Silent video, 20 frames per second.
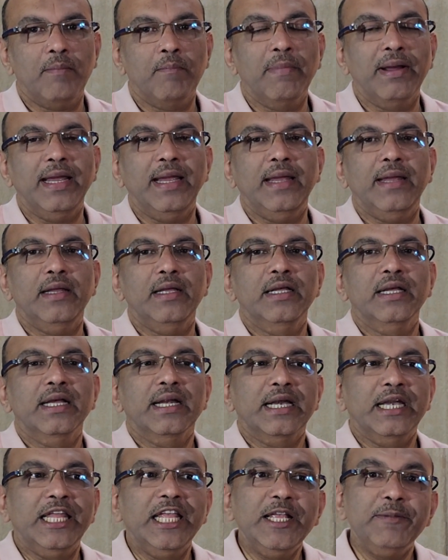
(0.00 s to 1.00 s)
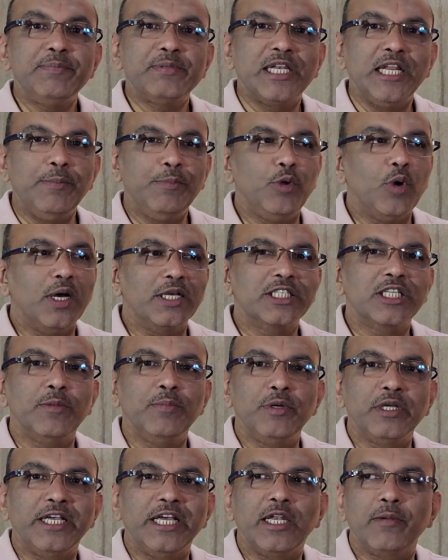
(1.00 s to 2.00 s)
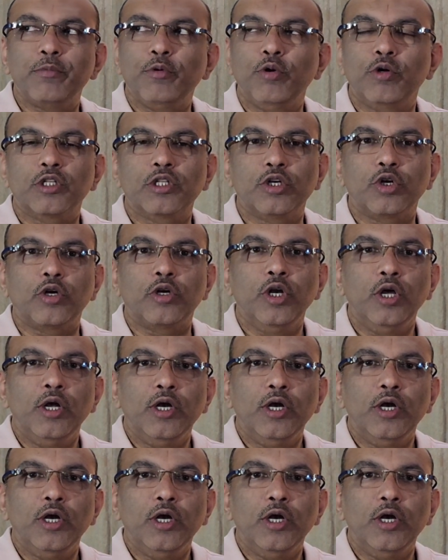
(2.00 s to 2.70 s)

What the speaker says: By deep sleep, you ask him to get up, go to the